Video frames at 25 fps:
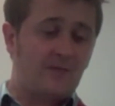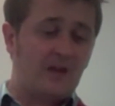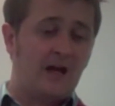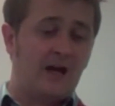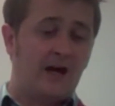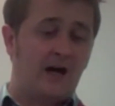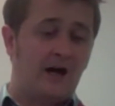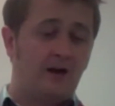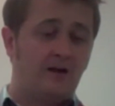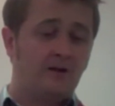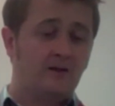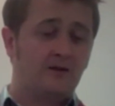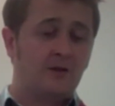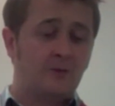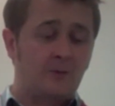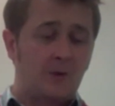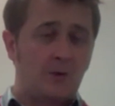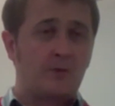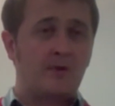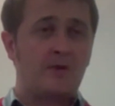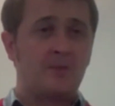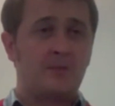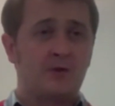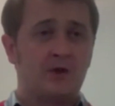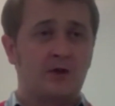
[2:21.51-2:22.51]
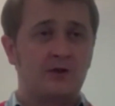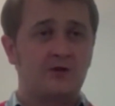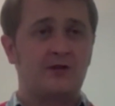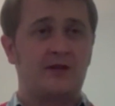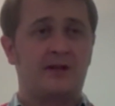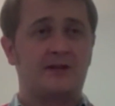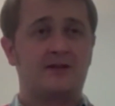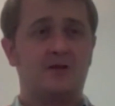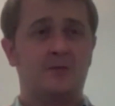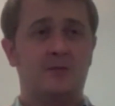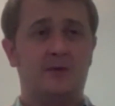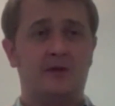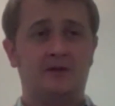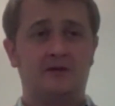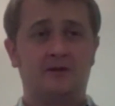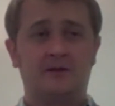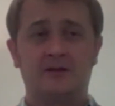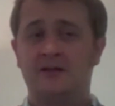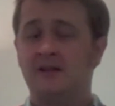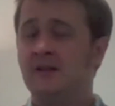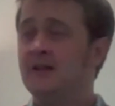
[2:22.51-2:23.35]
I'll come up with a project to build.